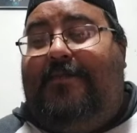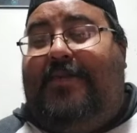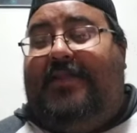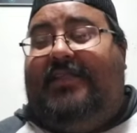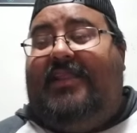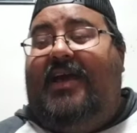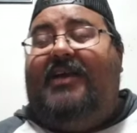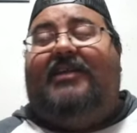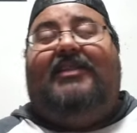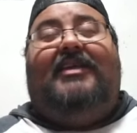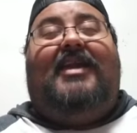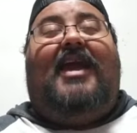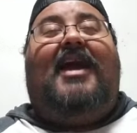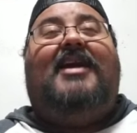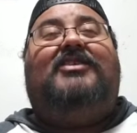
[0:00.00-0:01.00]
But
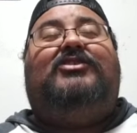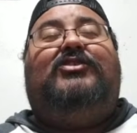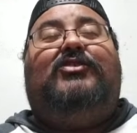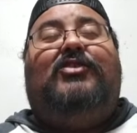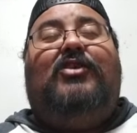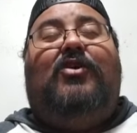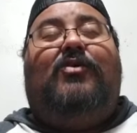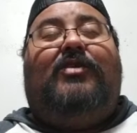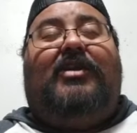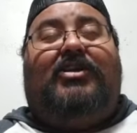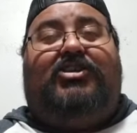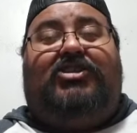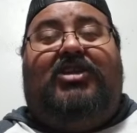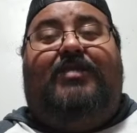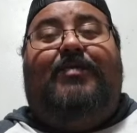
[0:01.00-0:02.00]
luckily, as you know,
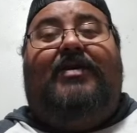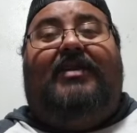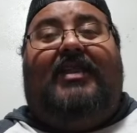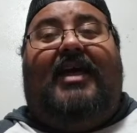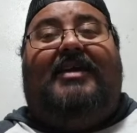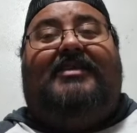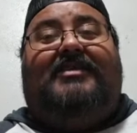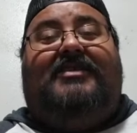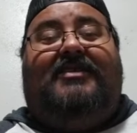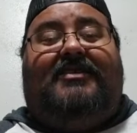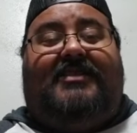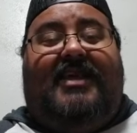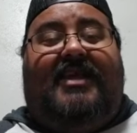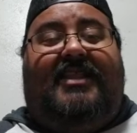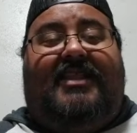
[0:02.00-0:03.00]
Kashima likes to
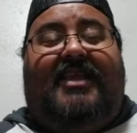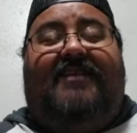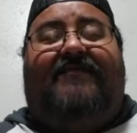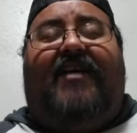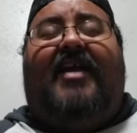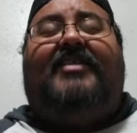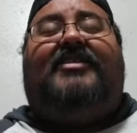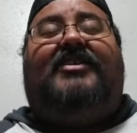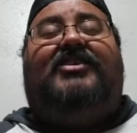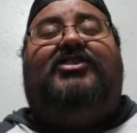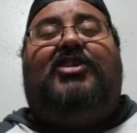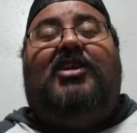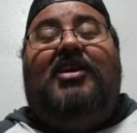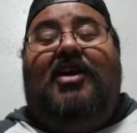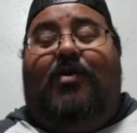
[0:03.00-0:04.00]
take the
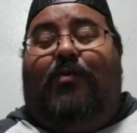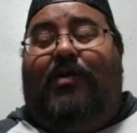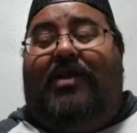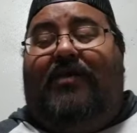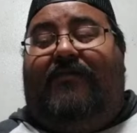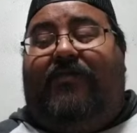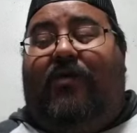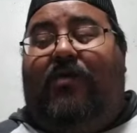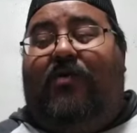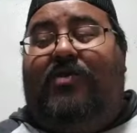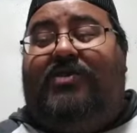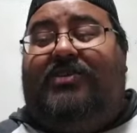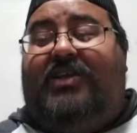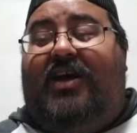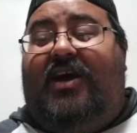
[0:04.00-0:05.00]
advantage when, of
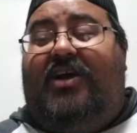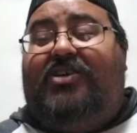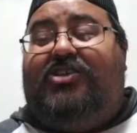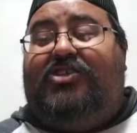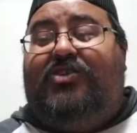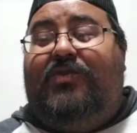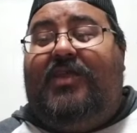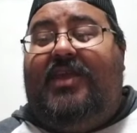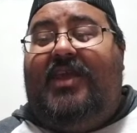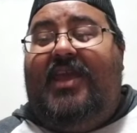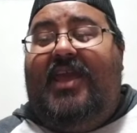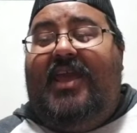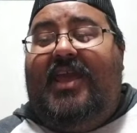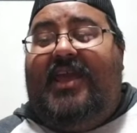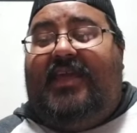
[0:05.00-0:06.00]
course, uh,
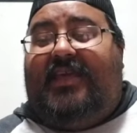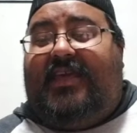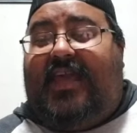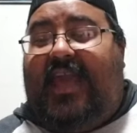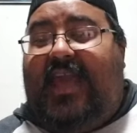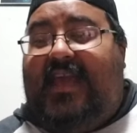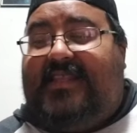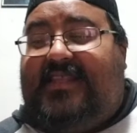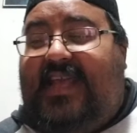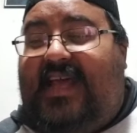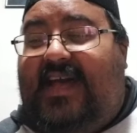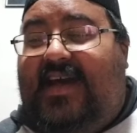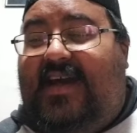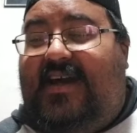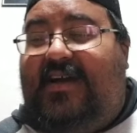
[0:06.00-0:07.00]
kicked
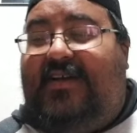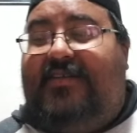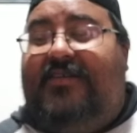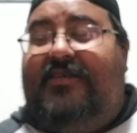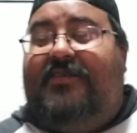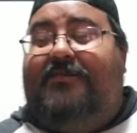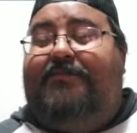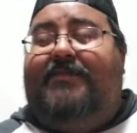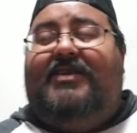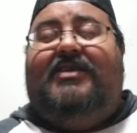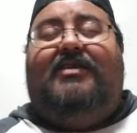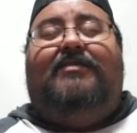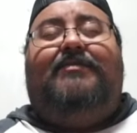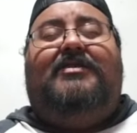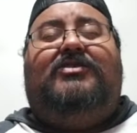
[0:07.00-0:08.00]
uh,
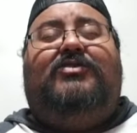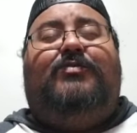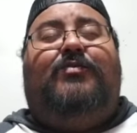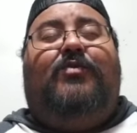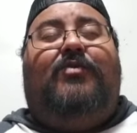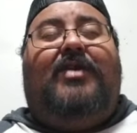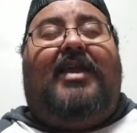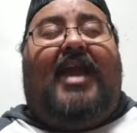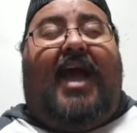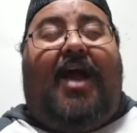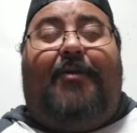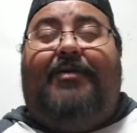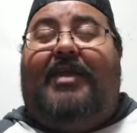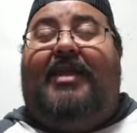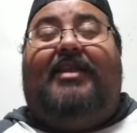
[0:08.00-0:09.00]
Mizumori
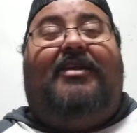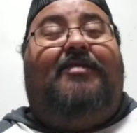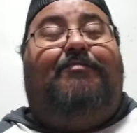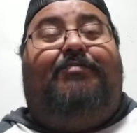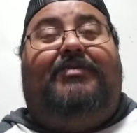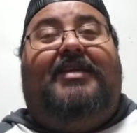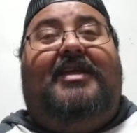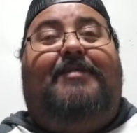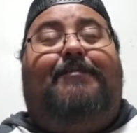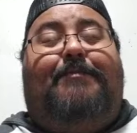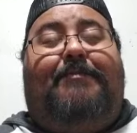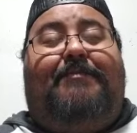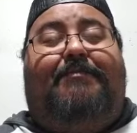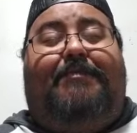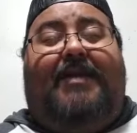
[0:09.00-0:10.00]
out and completely
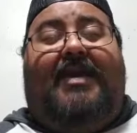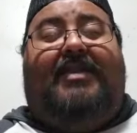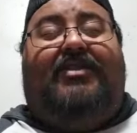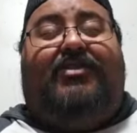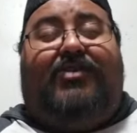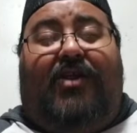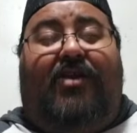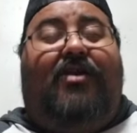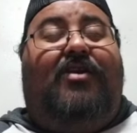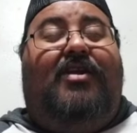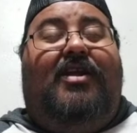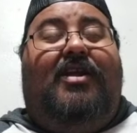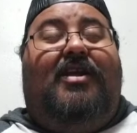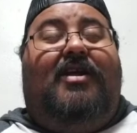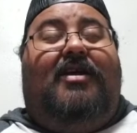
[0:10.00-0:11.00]
pinned her.
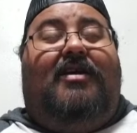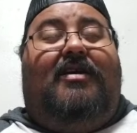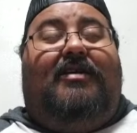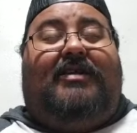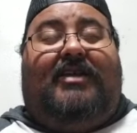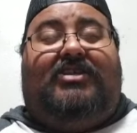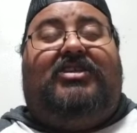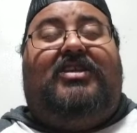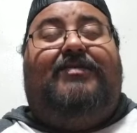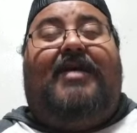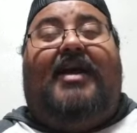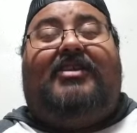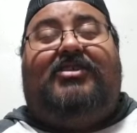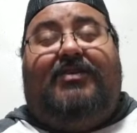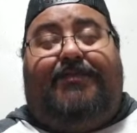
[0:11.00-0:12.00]
Uh, Kashima
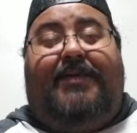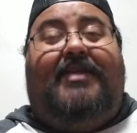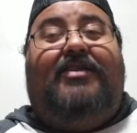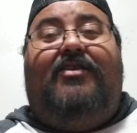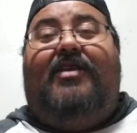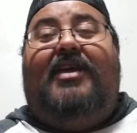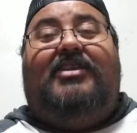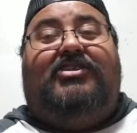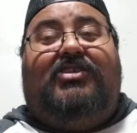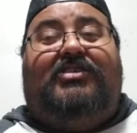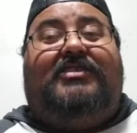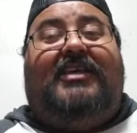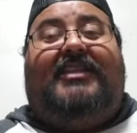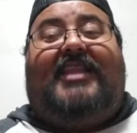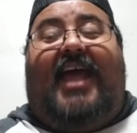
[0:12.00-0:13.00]
actually pinned her, and
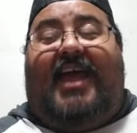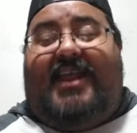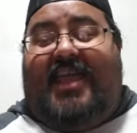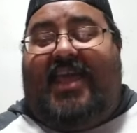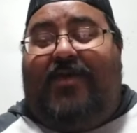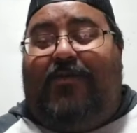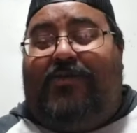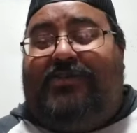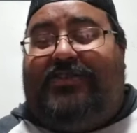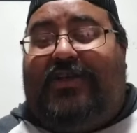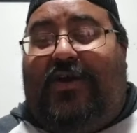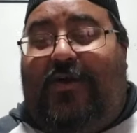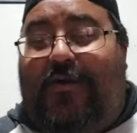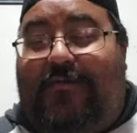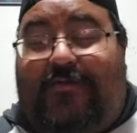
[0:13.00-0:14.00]
just like that, it was
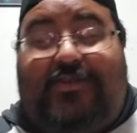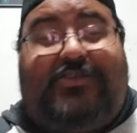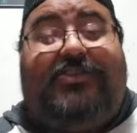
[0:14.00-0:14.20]
over.